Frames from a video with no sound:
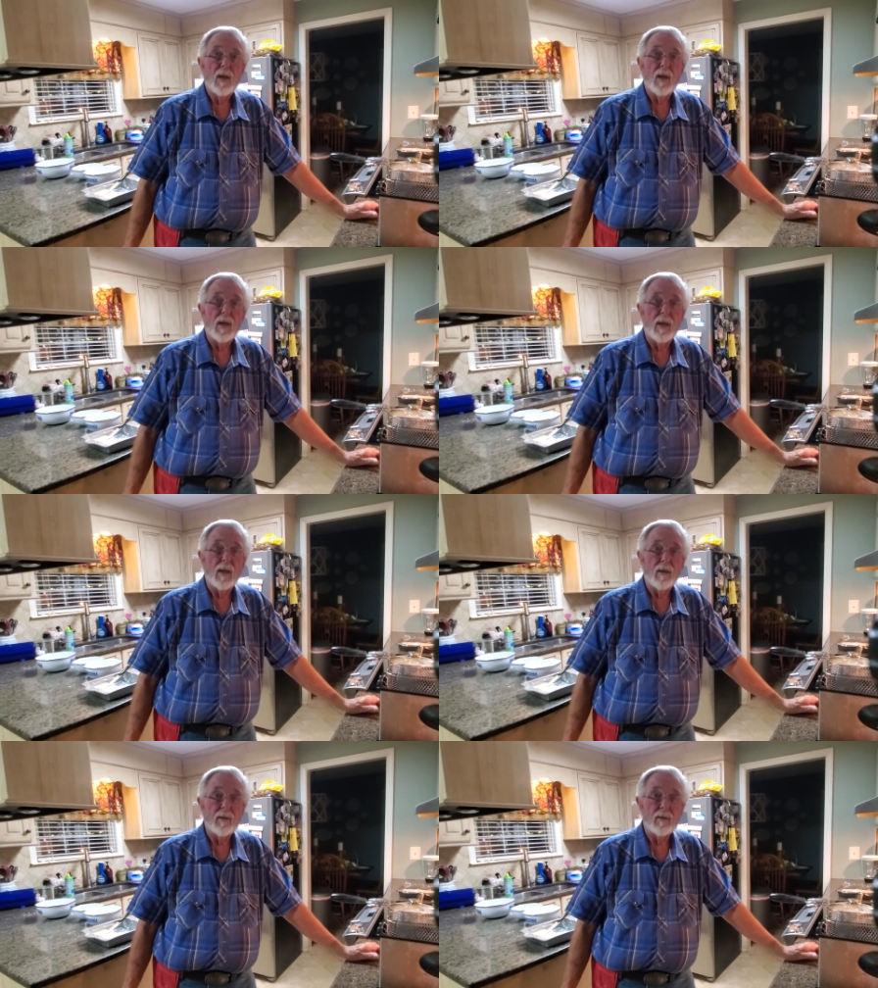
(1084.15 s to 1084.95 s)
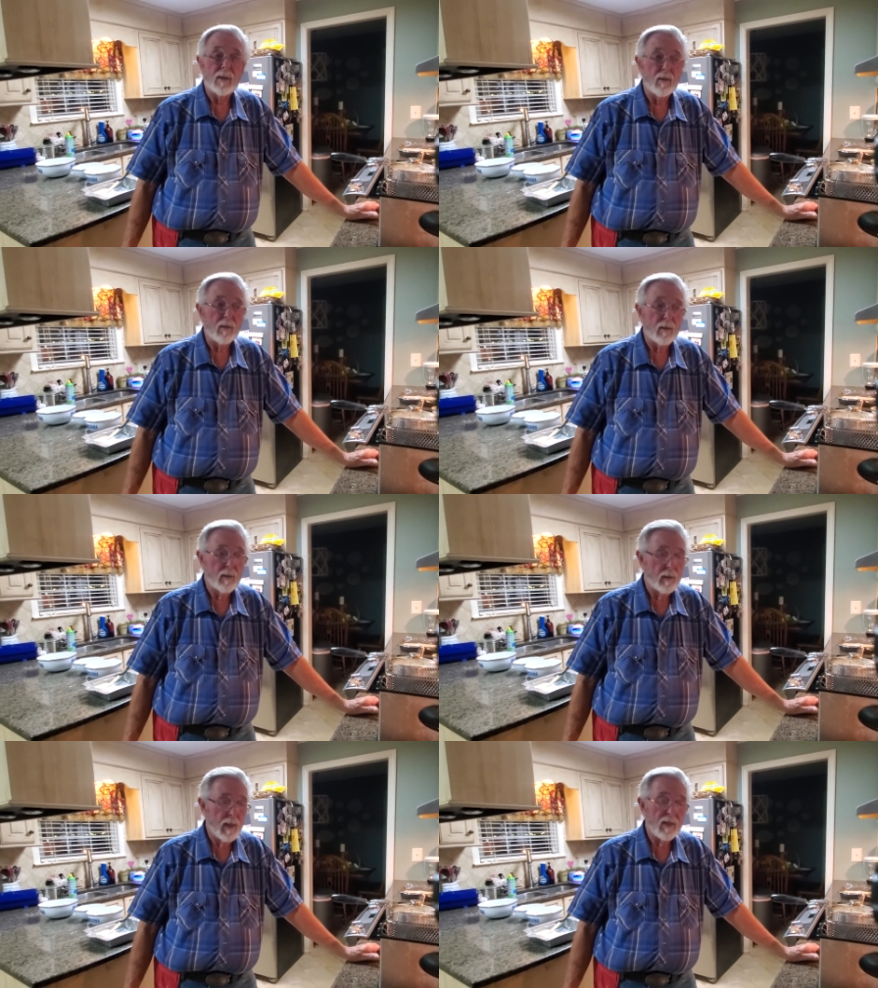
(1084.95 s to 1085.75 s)
And until the
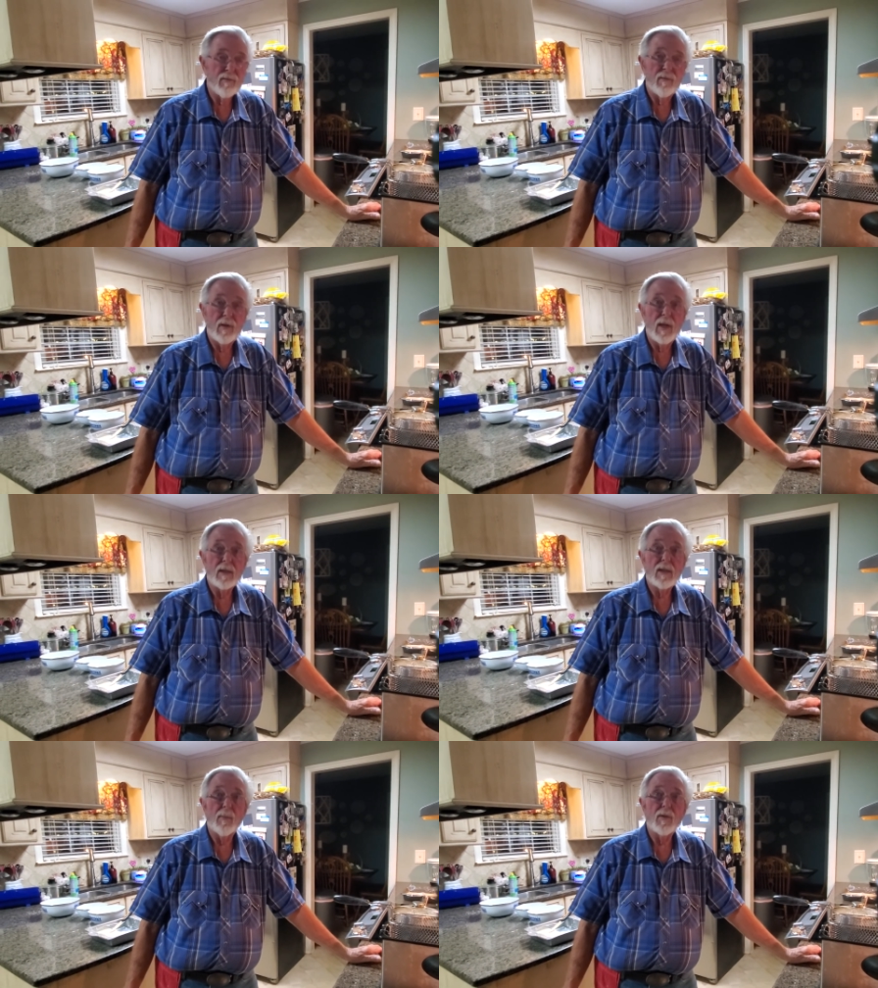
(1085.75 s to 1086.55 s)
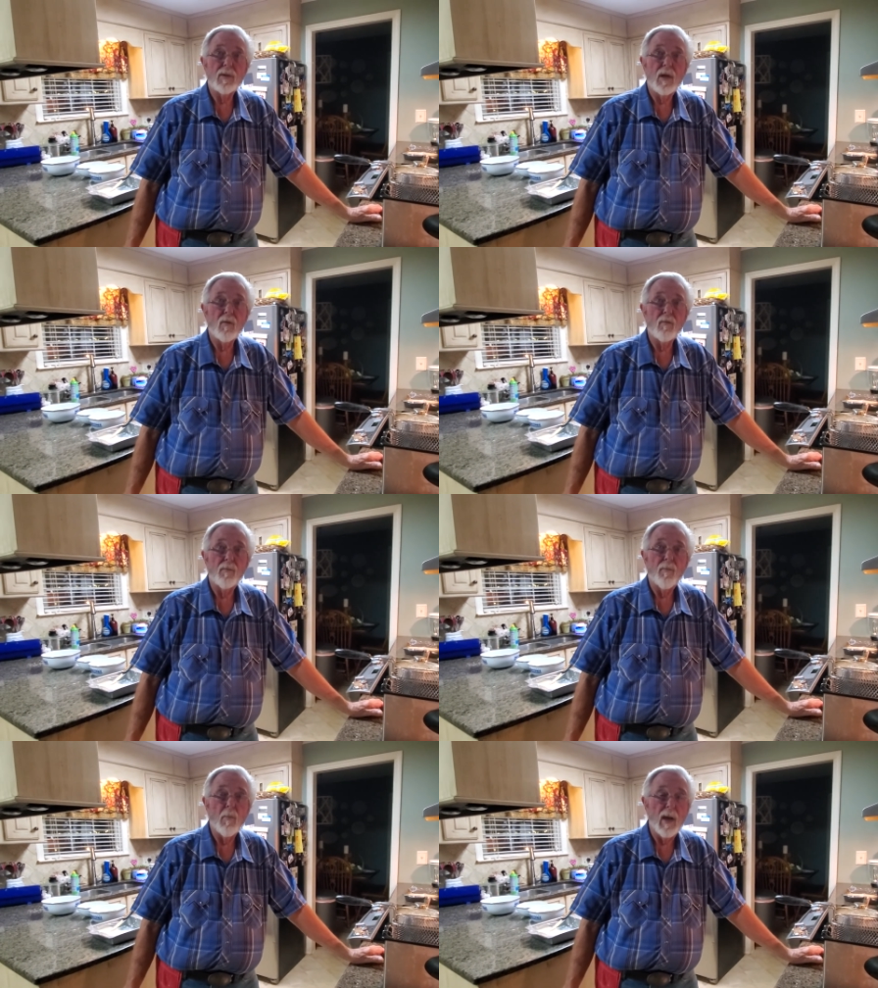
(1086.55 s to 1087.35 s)
next, next episode,
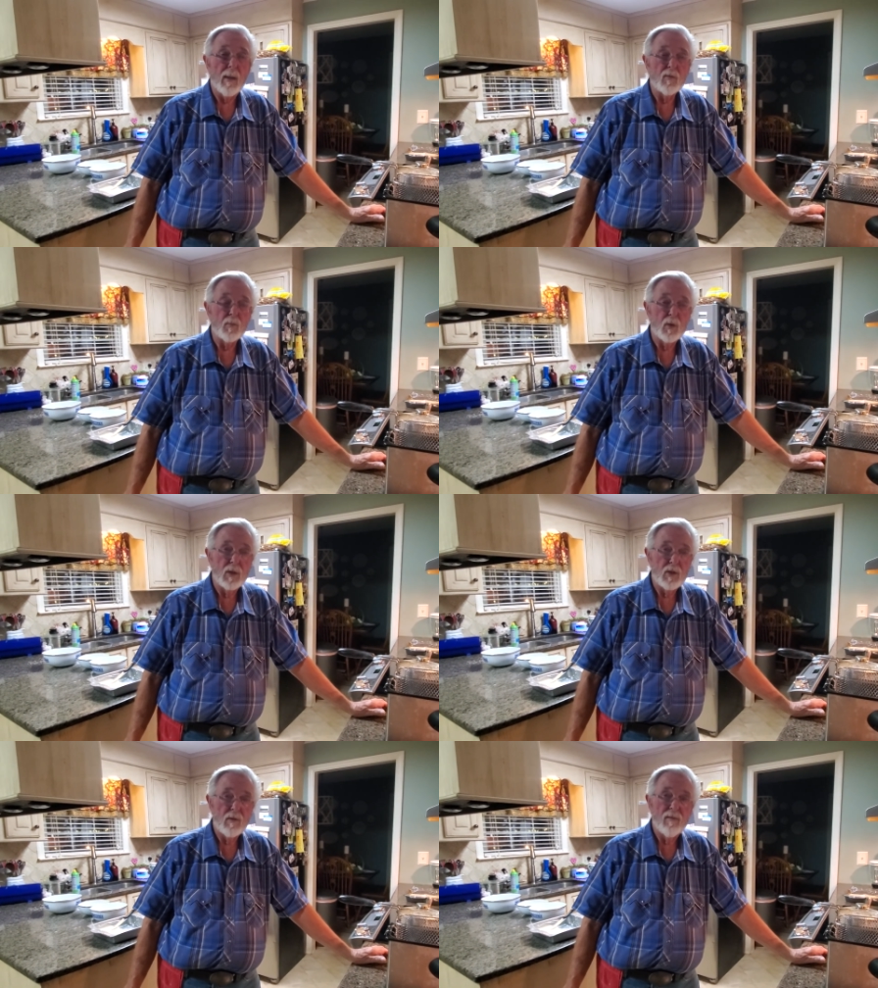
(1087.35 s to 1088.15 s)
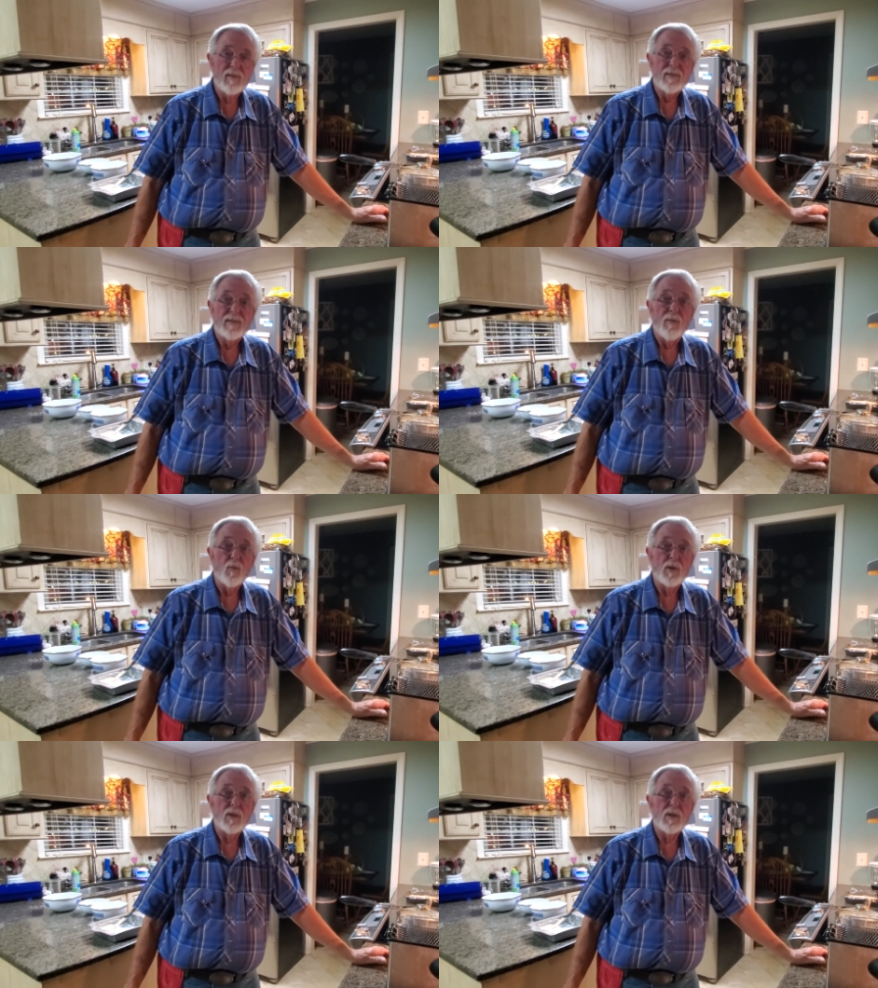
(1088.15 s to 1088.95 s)
my name is Butch,
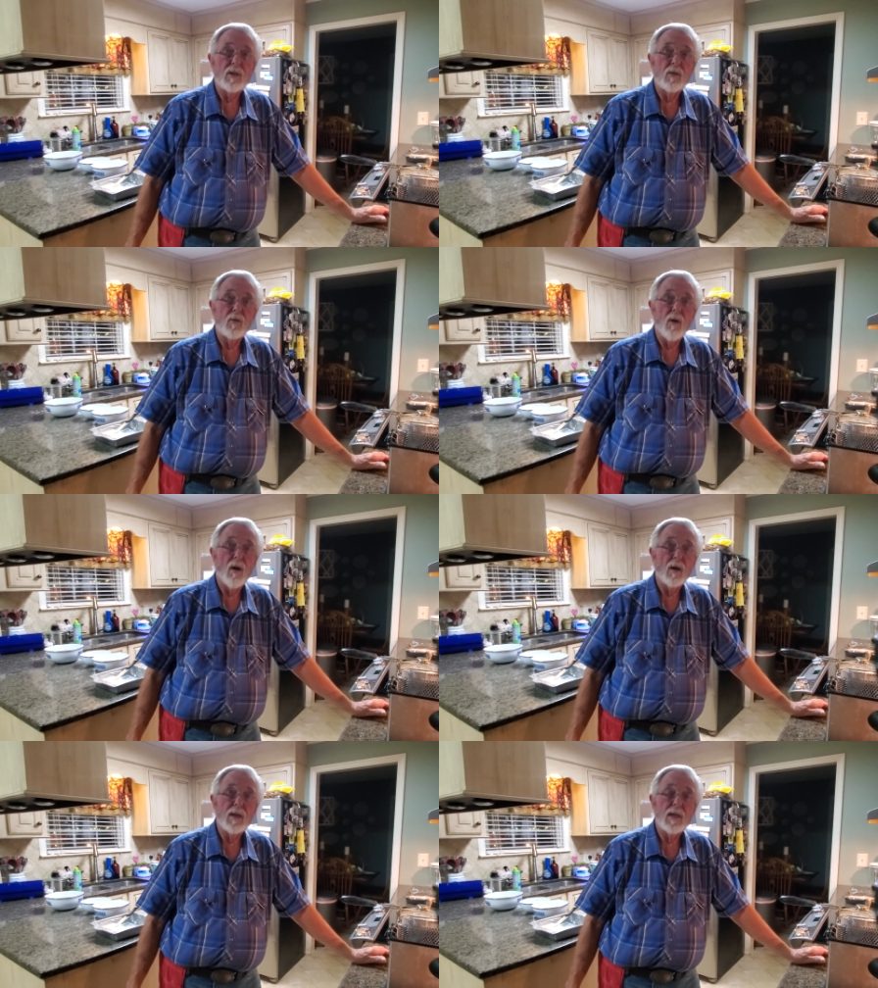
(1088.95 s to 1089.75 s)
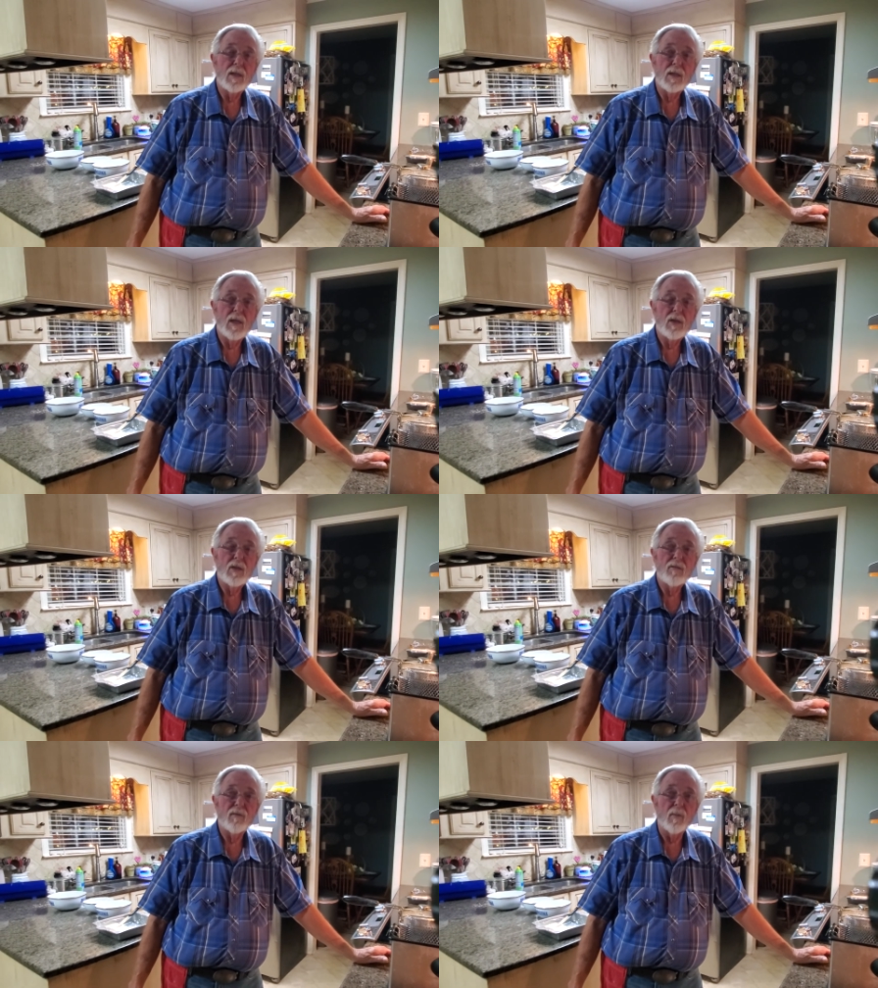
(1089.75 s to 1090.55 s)
wishing you Heart of Dixie
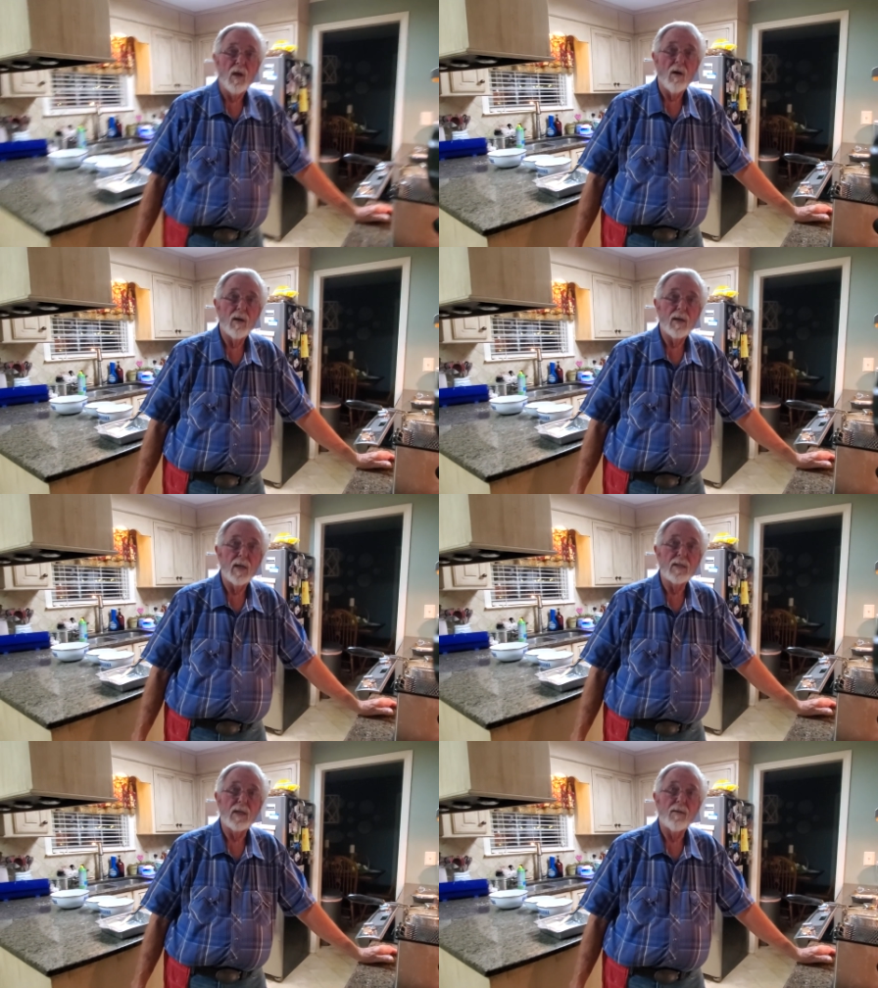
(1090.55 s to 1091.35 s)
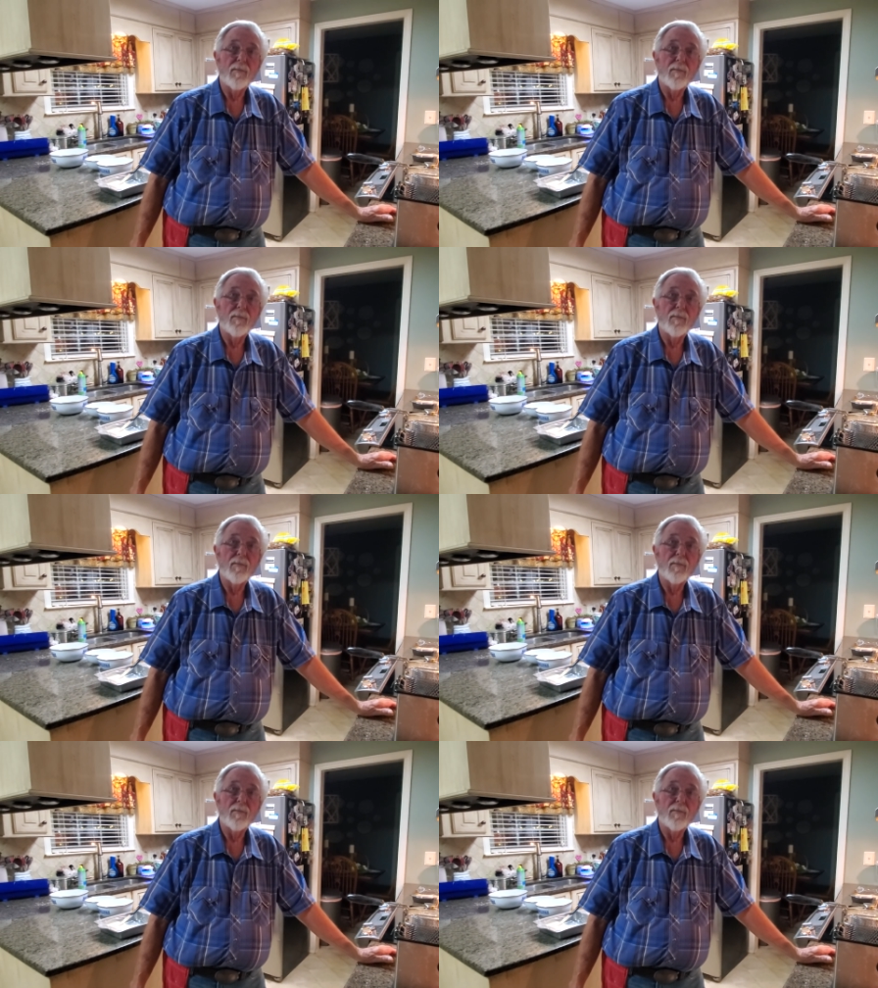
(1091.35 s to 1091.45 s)
dishes from the Heart of Dixie.